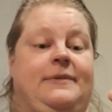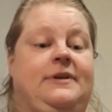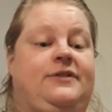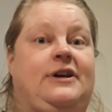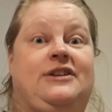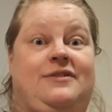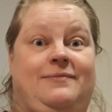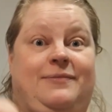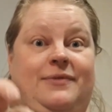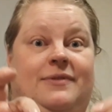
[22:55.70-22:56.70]
So I
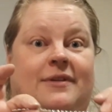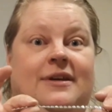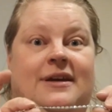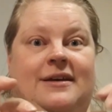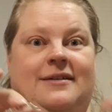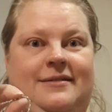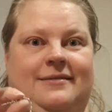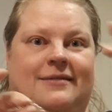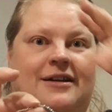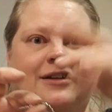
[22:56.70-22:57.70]

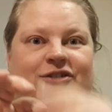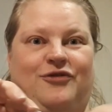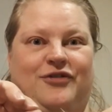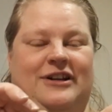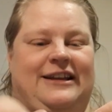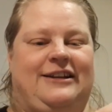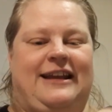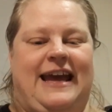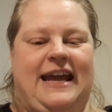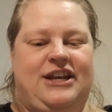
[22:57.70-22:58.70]
cut off a little
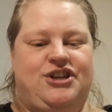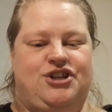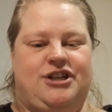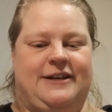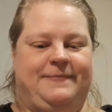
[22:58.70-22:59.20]
edge